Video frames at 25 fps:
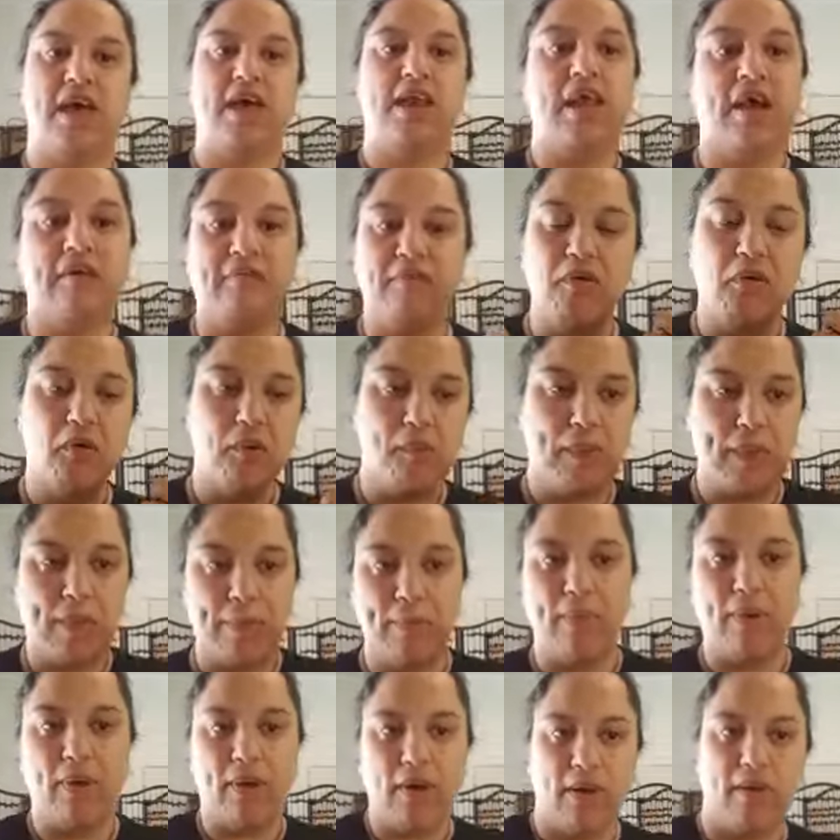Now, if you
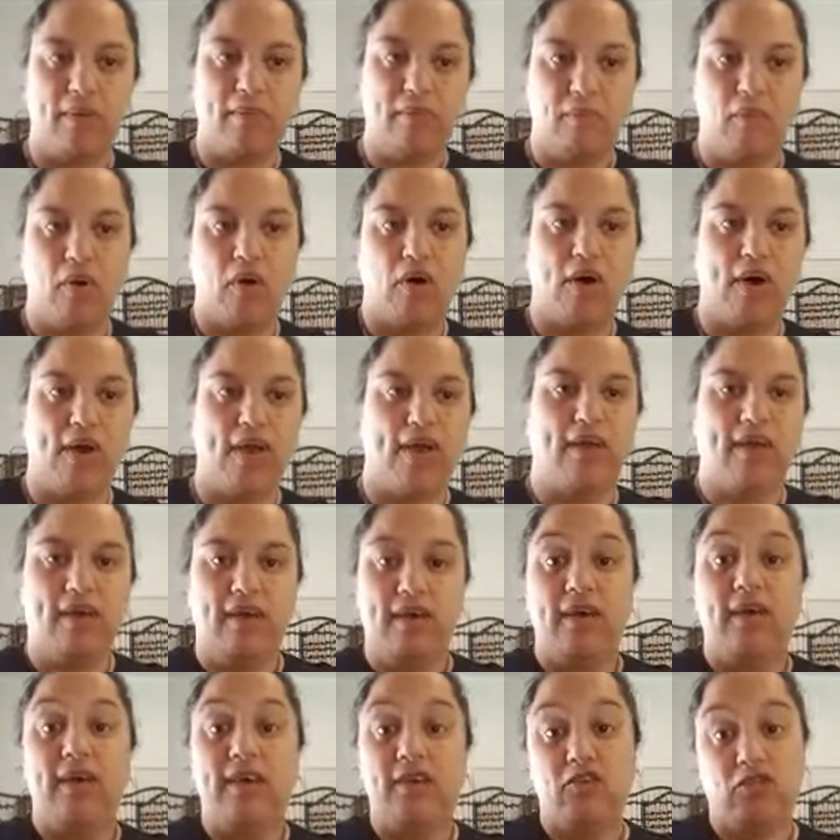remember my
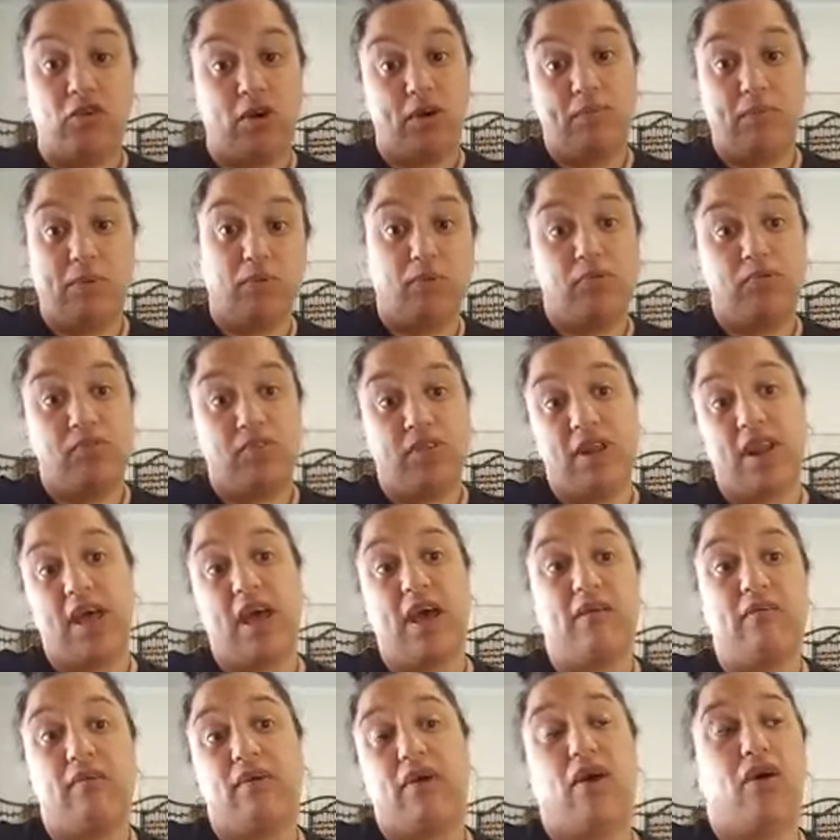drink bottle
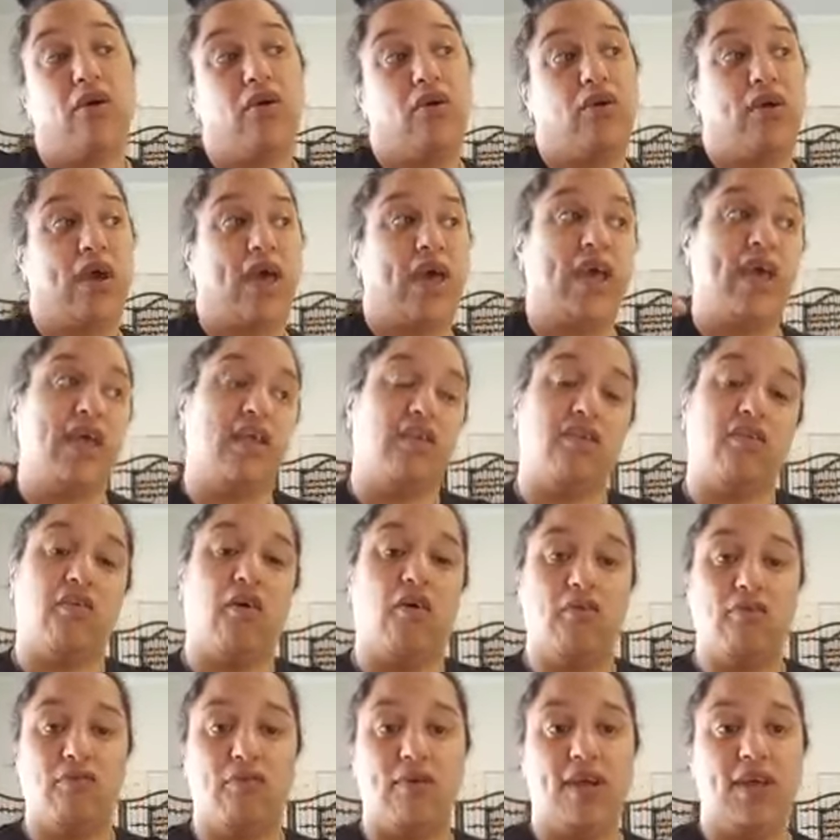scenario and
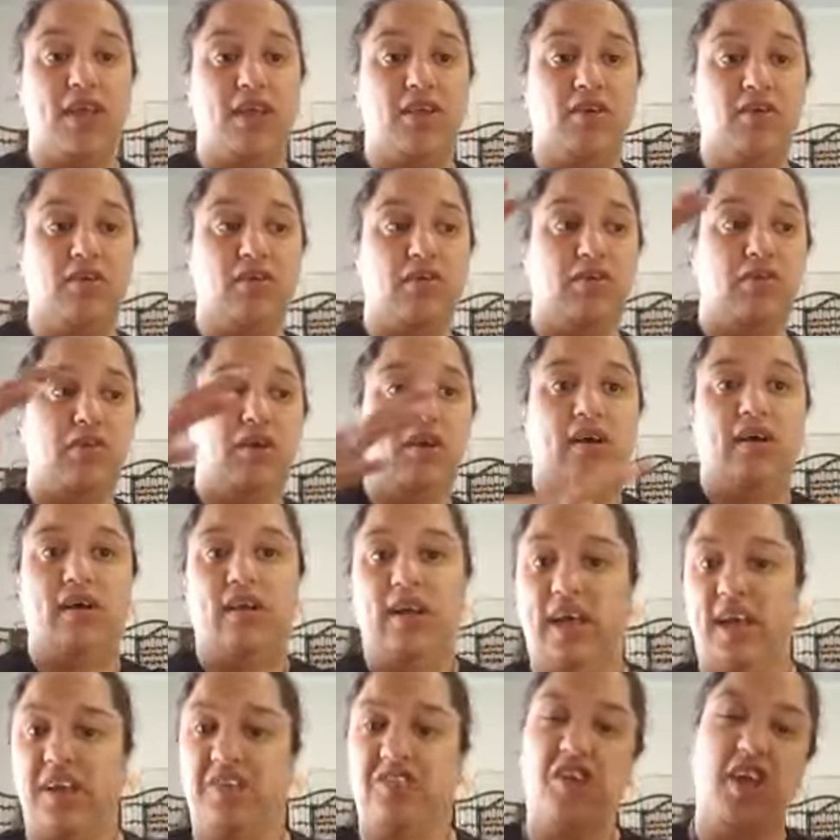offering you
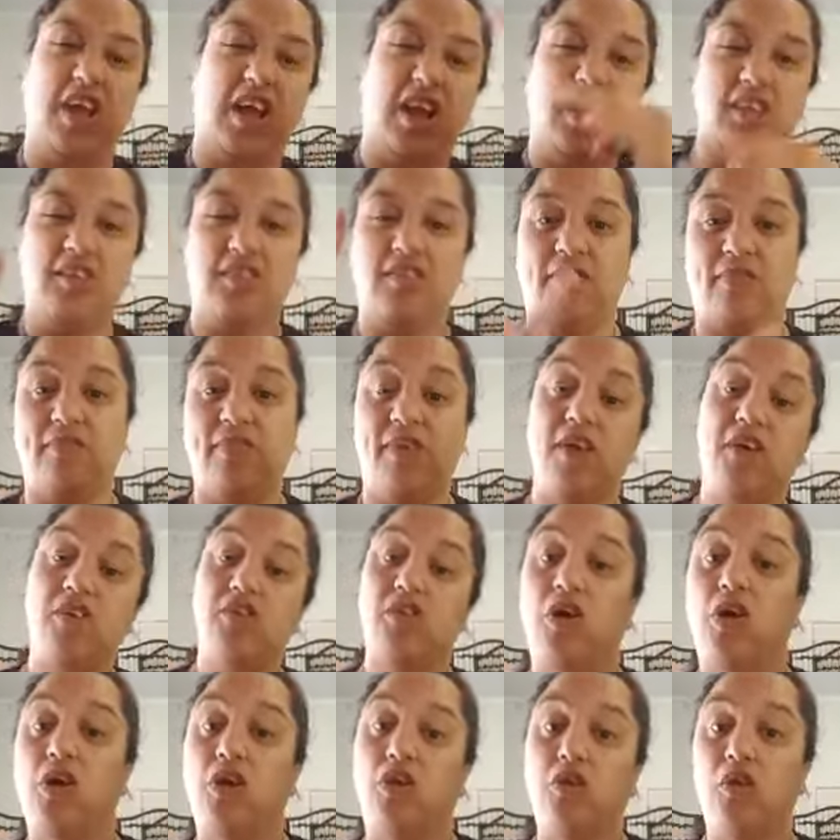like a checklist of
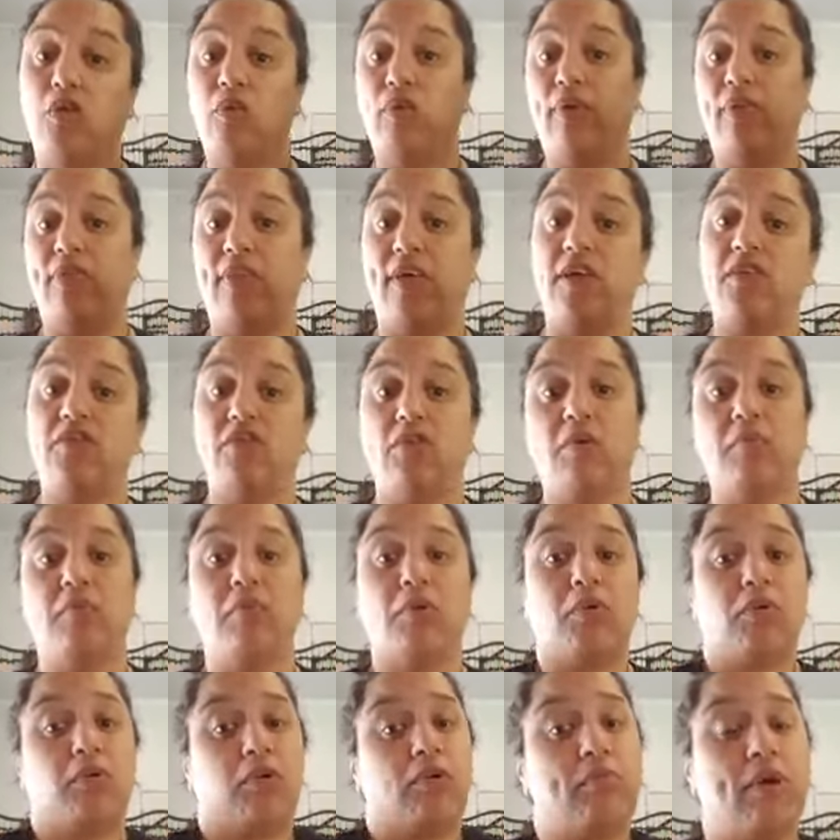things you could do with that
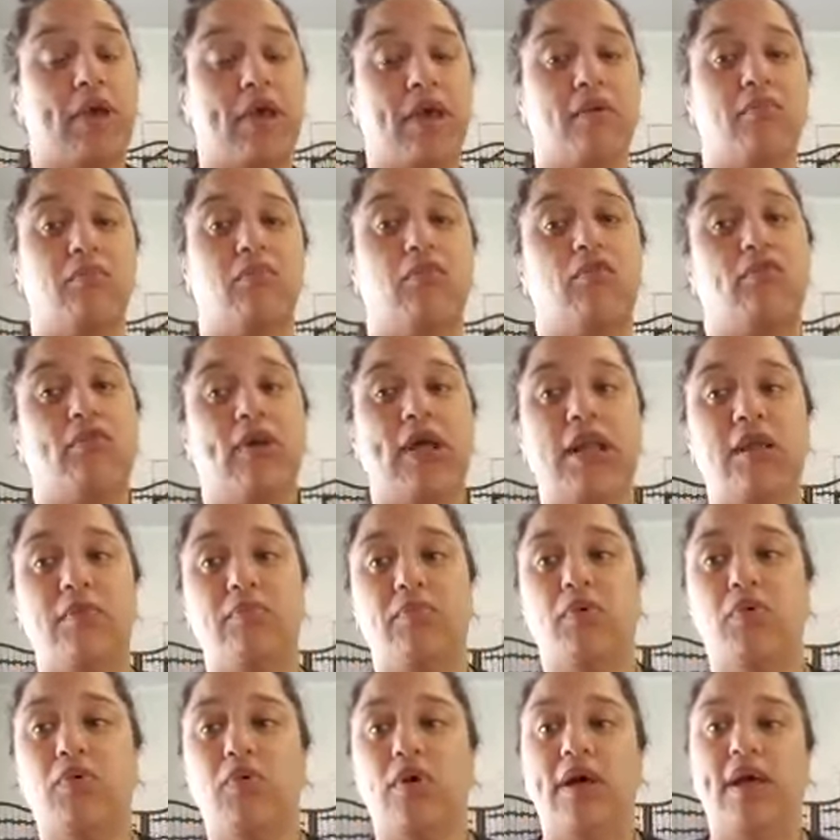drink bottle to make it more
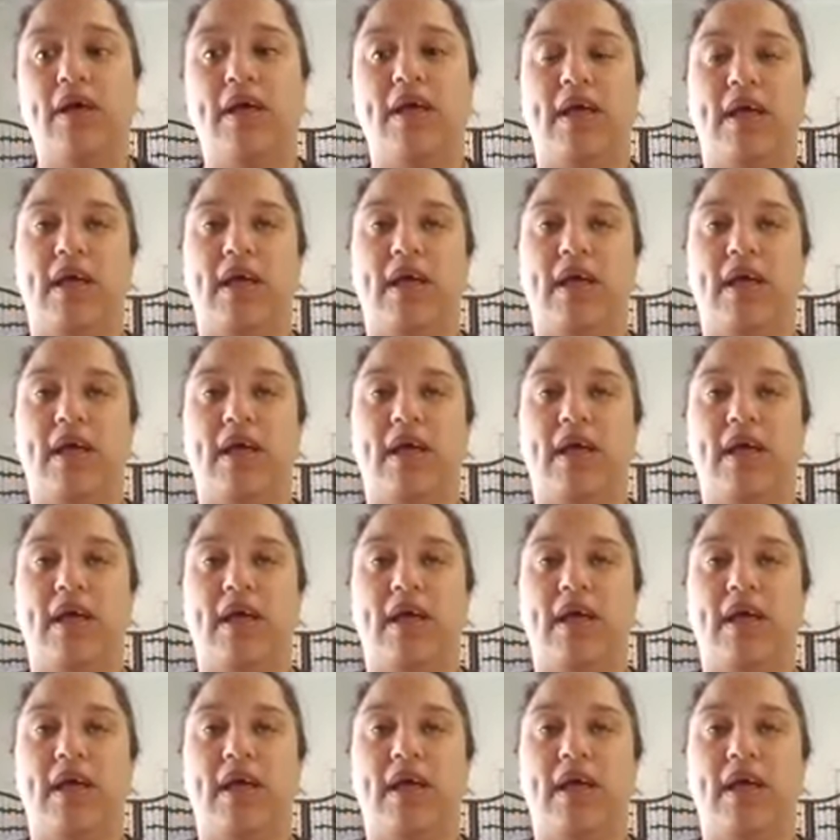valuable,